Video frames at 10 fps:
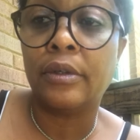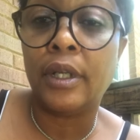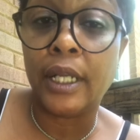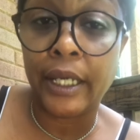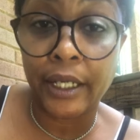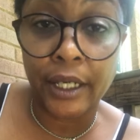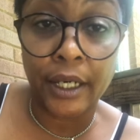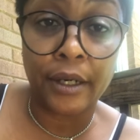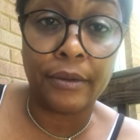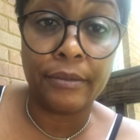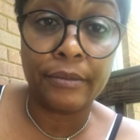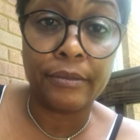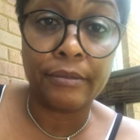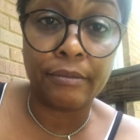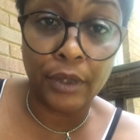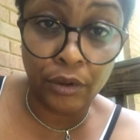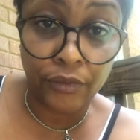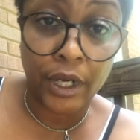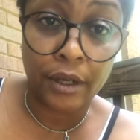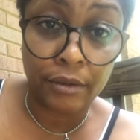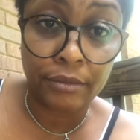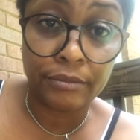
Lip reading: Let it go. Move on.